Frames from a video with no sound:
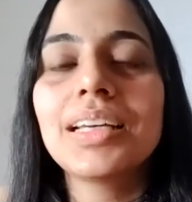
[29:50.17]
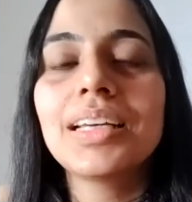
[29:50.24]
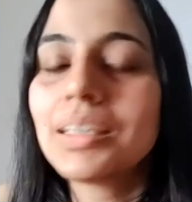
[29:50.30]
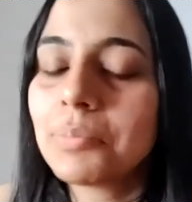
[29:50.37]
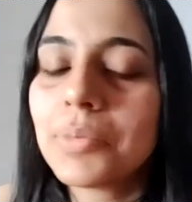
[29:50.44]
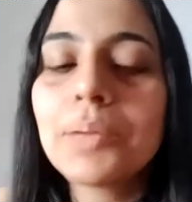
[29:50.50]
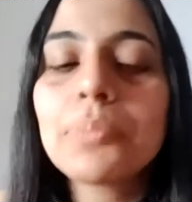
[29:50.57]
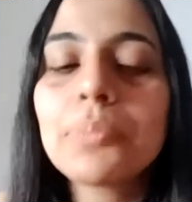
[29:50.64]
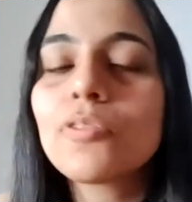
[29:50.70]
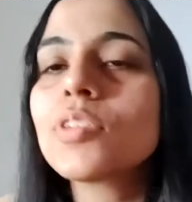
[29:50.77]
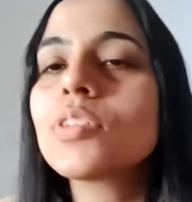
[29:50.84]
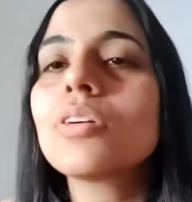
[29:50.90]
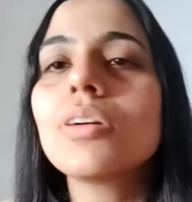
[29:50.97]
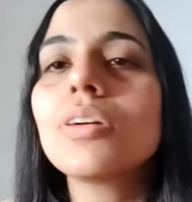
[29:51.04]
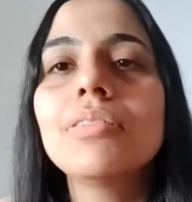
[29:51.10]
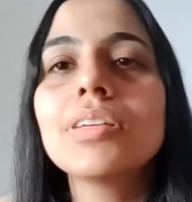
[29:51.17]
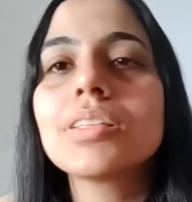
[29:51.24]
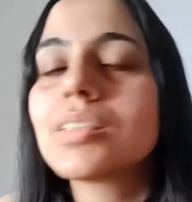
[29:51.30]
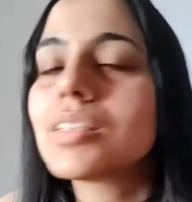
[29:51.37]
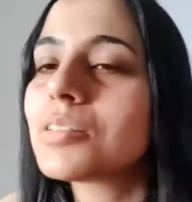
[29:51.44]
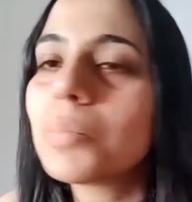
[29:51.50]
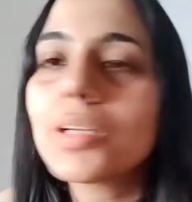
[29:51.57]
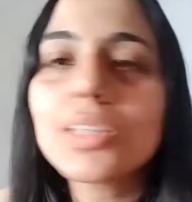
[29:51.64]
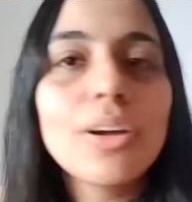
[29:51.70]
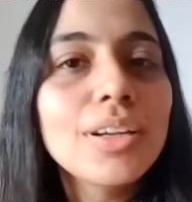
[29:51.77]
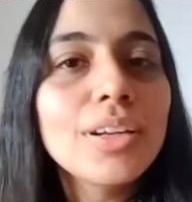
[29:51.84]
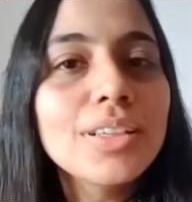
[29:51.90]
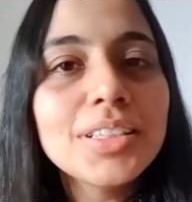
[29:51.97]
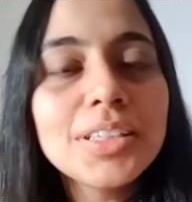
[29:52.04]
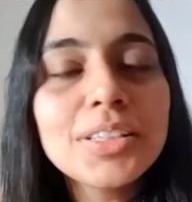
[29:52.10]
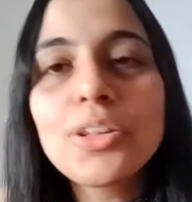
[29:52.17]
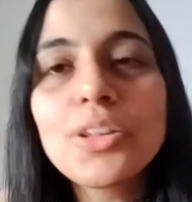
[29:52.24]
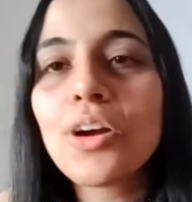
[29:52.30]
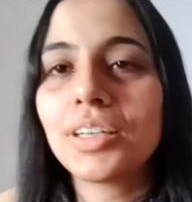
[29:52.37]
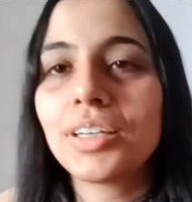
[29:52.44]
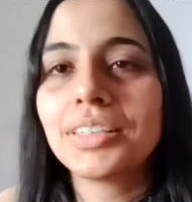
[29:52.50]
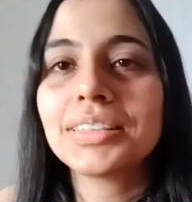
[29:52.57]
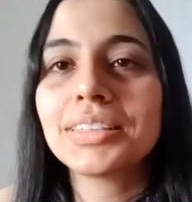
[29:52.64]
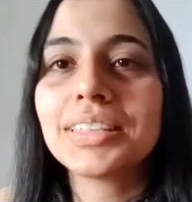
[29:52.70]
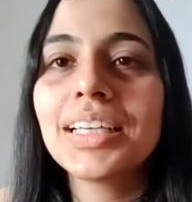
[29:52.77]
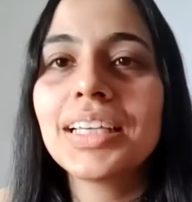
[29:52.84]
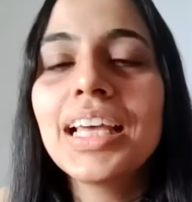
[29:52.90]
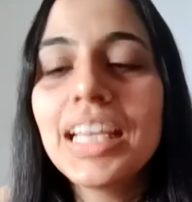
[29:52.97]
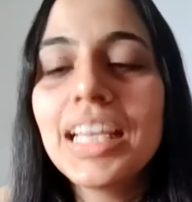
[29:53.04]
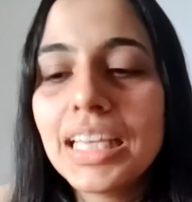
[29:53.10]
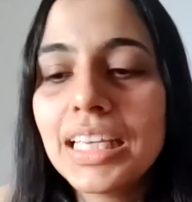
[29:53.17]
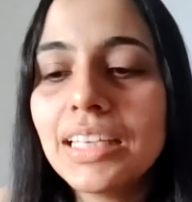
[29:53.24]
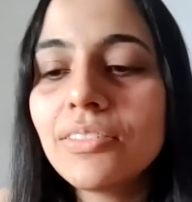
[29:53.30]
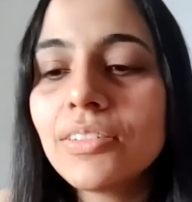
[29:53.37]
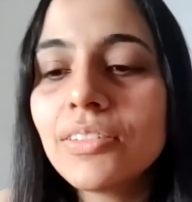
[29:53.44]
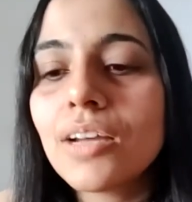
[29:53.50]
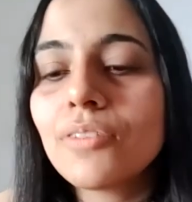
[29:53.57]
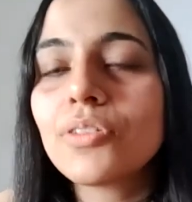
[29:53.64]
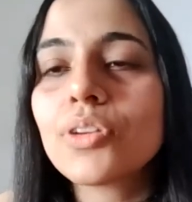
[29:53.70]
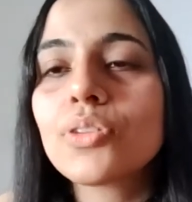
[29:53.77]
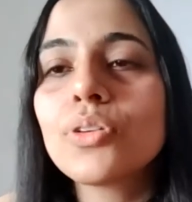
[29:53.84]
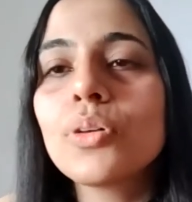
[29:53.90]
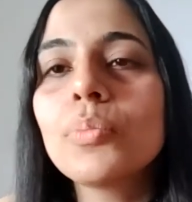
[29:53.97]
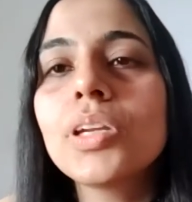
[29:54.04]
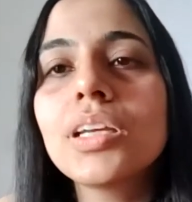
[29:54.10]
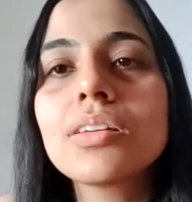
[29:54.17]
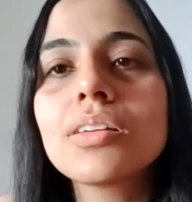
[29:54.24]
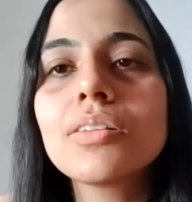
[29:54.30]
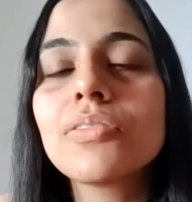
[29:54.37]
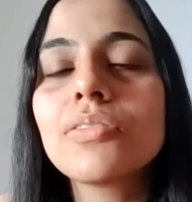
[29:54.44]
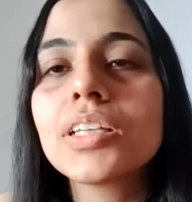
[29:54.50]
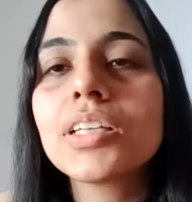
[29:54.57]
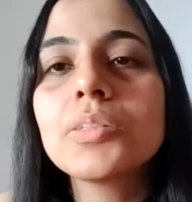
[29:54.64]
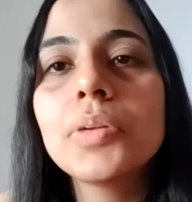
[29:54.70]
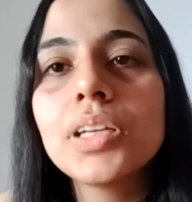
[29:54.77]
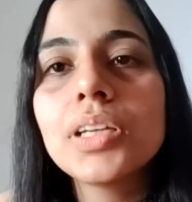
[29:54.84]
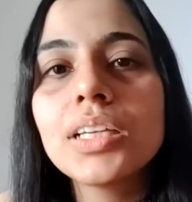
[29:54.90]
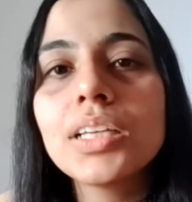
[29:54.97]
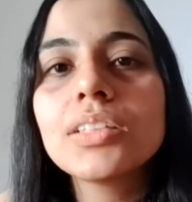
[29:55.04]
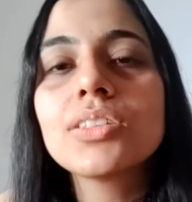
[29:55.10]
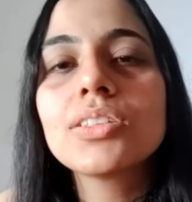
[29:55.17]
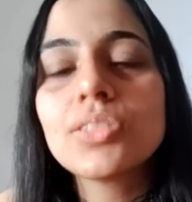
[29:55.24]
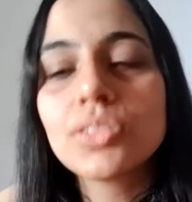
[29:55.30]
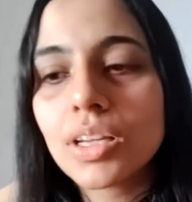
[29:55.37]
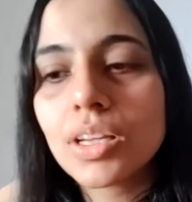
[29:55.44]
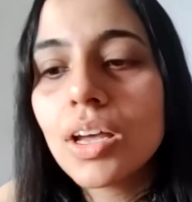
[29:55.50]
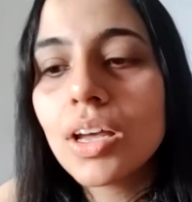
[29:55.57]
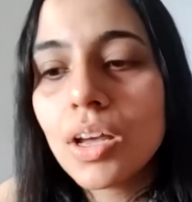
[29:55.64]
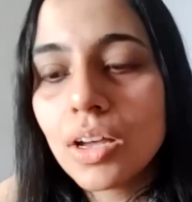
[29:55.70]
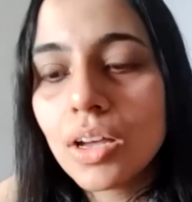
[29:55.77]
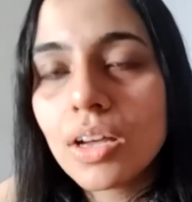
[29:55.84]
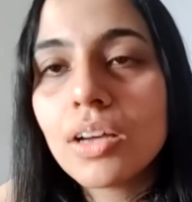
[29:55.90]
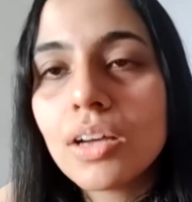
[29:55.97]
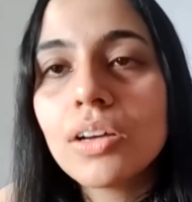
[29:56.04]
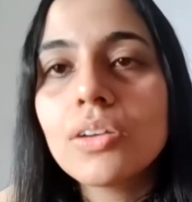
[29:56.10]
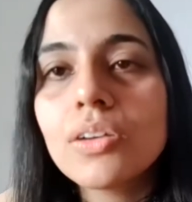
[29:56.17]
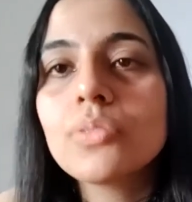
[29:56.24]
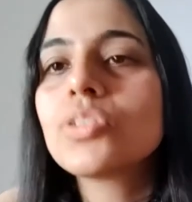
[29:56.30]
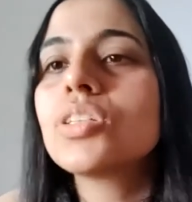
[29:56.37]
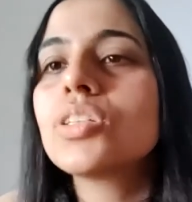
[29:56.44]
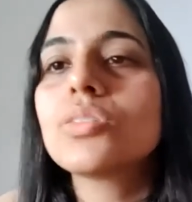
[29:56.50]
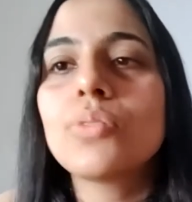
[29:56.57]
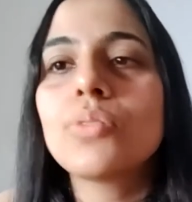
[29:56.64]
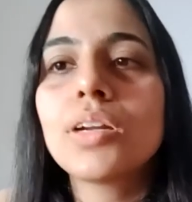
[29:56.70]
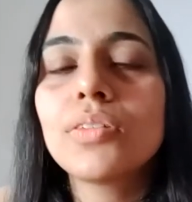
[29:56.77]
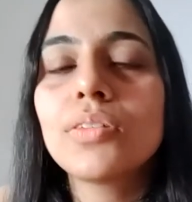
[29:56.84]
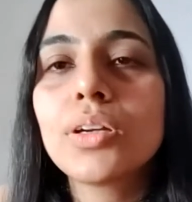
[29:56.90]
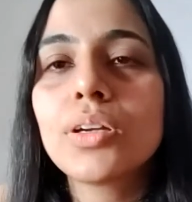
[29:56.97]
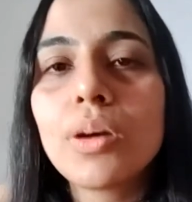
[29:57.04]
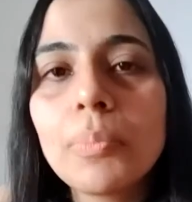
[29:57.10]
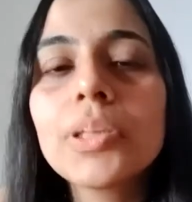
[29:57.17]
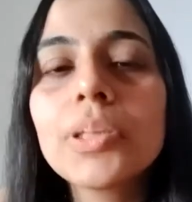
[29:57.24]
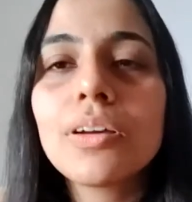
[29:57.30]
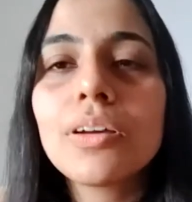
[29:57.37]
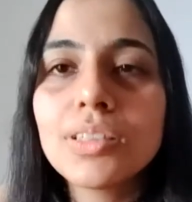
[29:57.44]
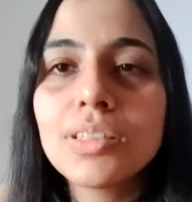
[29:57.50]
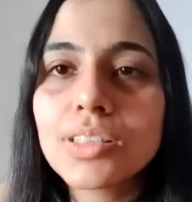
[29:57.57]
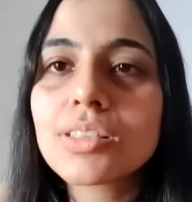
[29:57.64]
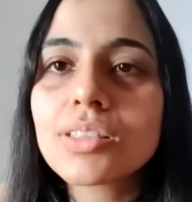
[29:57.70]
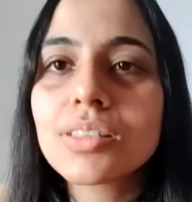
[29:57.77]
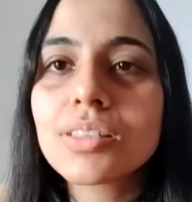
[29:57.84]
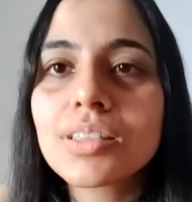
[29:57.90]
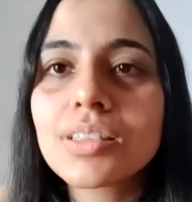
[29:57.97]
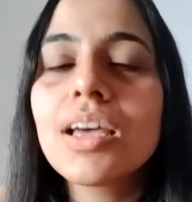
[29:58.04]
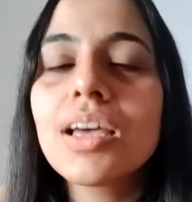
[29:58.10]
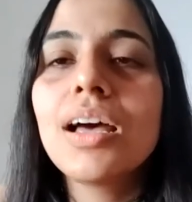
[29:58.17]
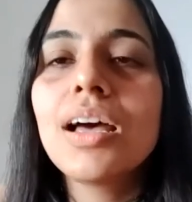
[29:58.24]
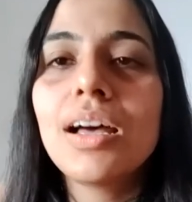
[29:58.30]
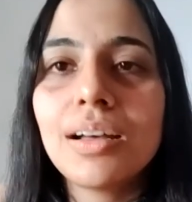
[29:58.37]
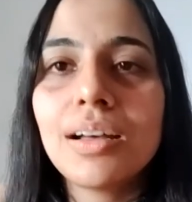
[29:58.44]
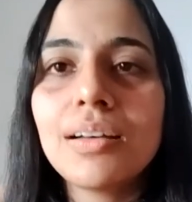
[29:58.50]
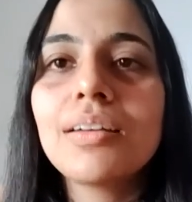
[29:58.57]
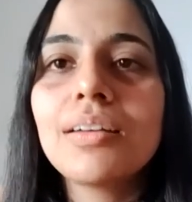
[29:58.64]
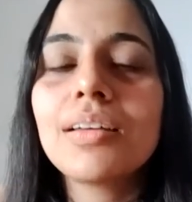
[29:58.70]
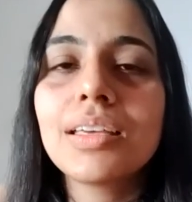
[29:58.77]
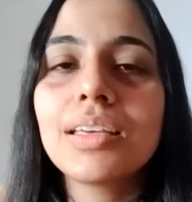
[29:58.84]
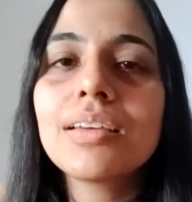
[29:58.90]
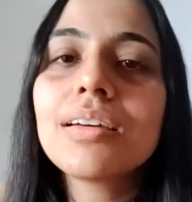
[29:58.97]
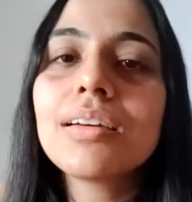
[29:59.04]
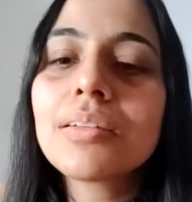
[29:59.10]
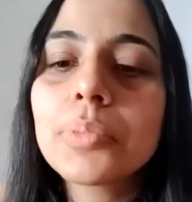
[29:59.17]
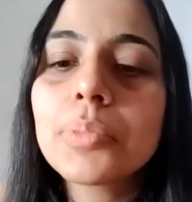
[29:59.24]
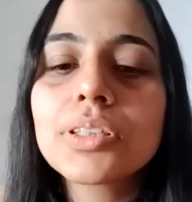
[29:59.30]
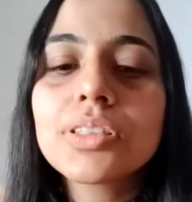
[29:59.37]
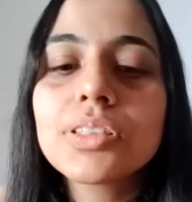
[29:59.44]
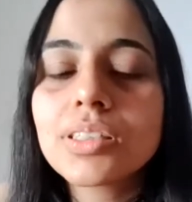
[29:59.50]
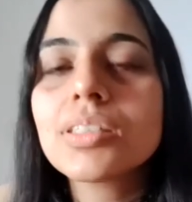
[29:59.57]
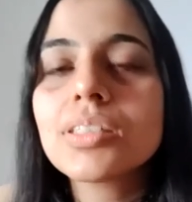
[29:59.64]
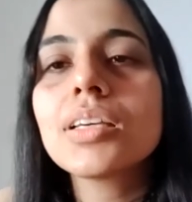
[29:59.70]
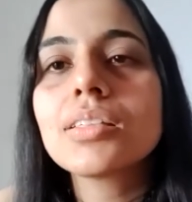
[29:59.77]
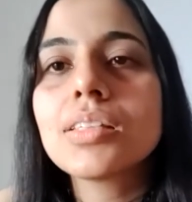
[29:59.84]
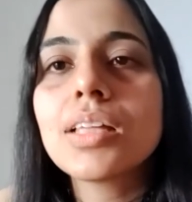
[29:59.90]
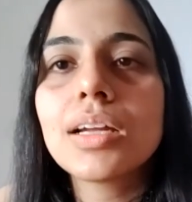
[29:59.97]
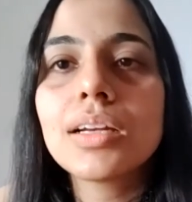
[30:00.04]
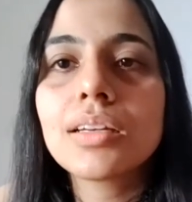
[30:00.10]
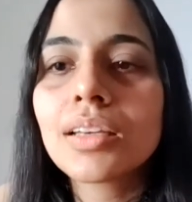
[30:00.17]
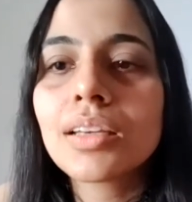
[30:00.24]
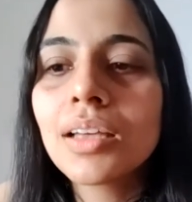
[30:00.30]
My professor always says pathology is not easy. Even after so many years of experience, she's one of the top pathologists here, but she says that